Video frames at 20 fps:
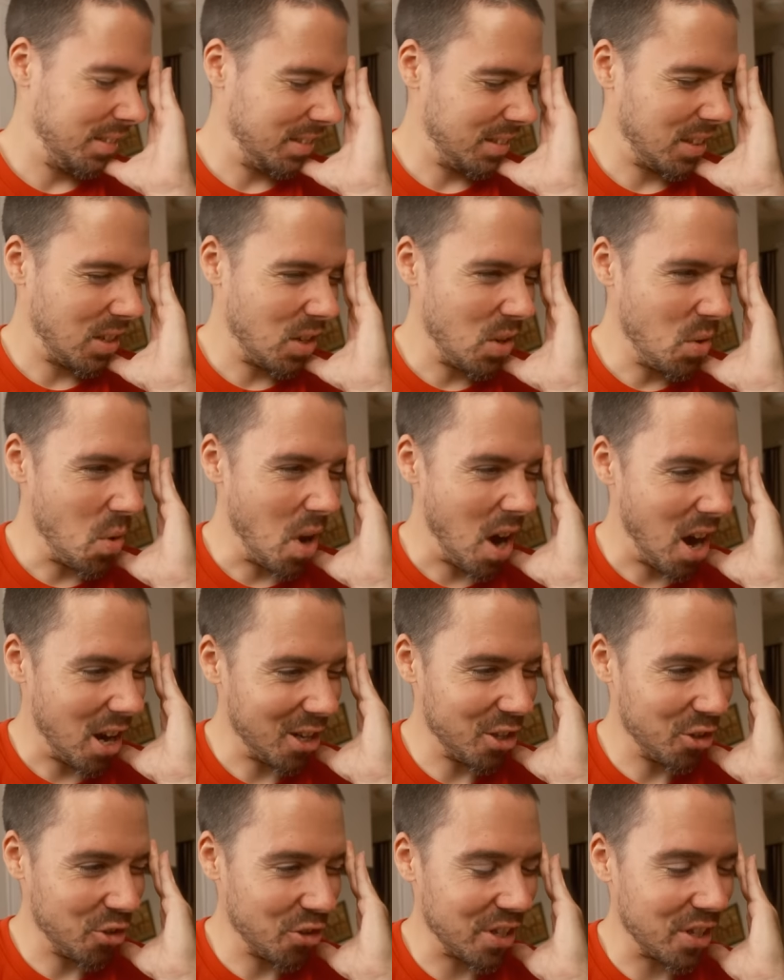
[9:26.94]

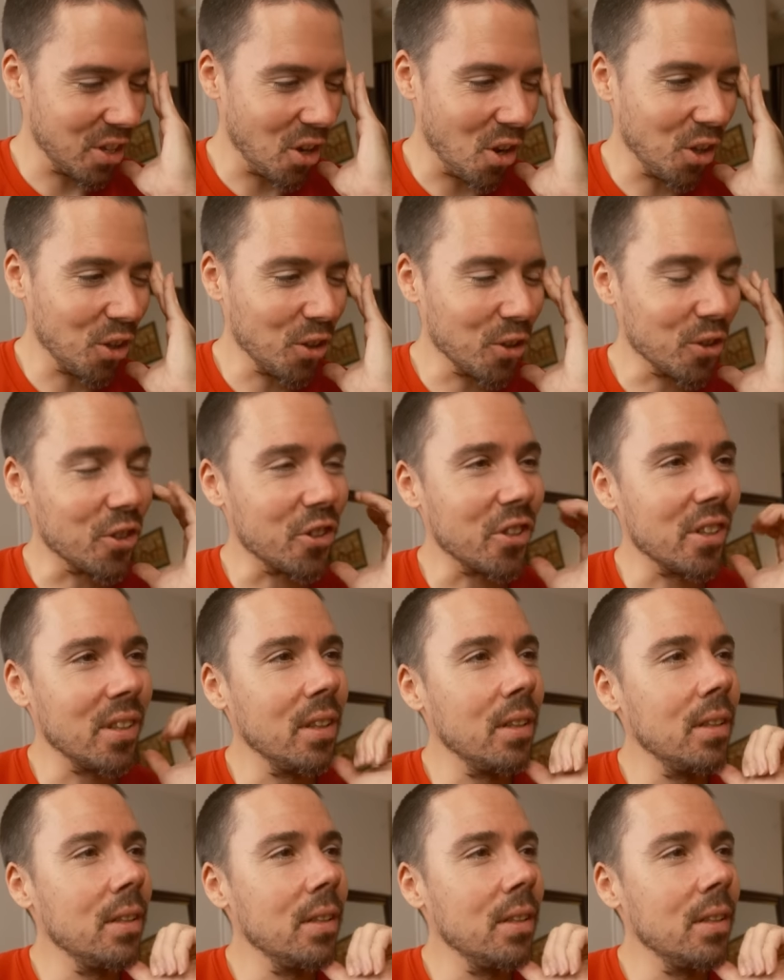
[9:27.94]
$200?